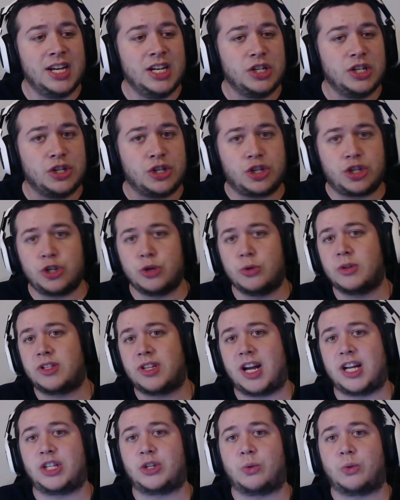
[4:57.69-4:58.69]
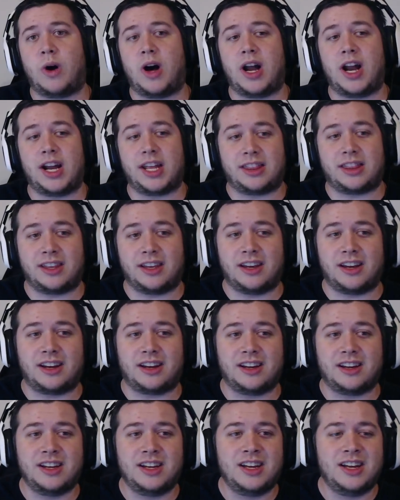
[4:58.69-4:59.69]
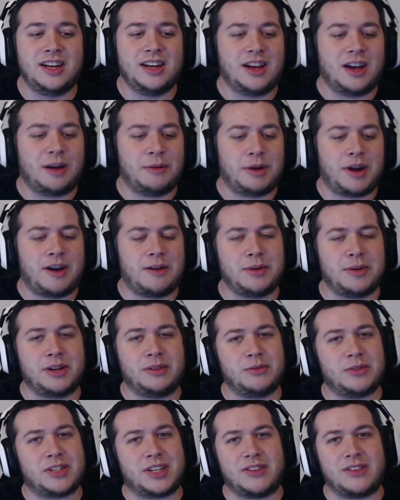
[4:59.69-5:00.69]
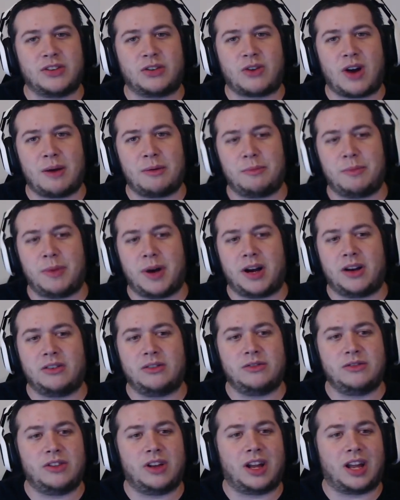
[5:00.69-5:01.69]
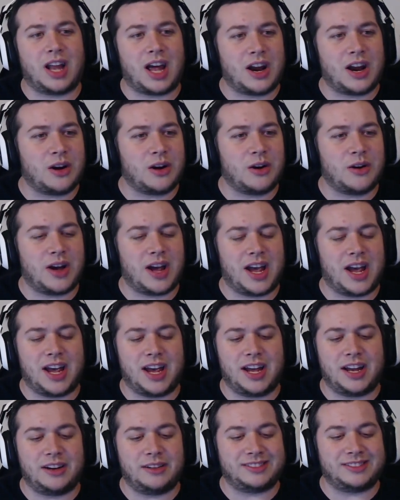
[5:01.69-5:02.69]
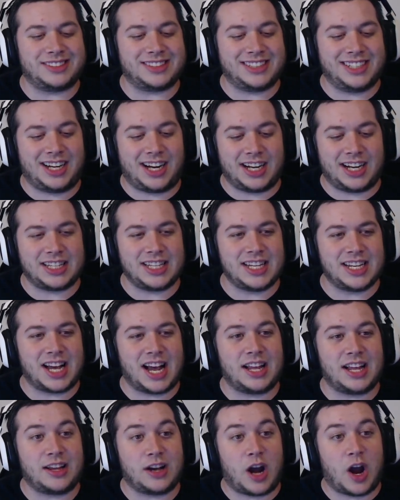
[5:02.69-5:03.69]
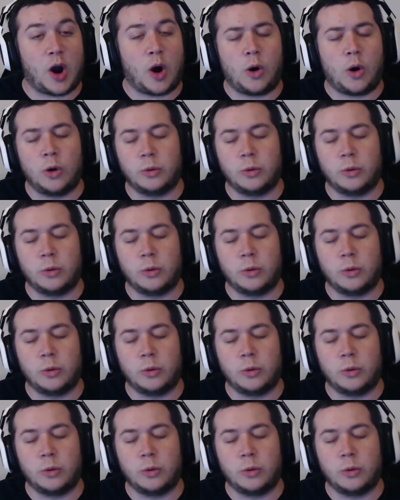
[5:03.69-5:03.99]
Suicide Squad, I think, I mean, everybody was giving crap about Leto, and I think I hope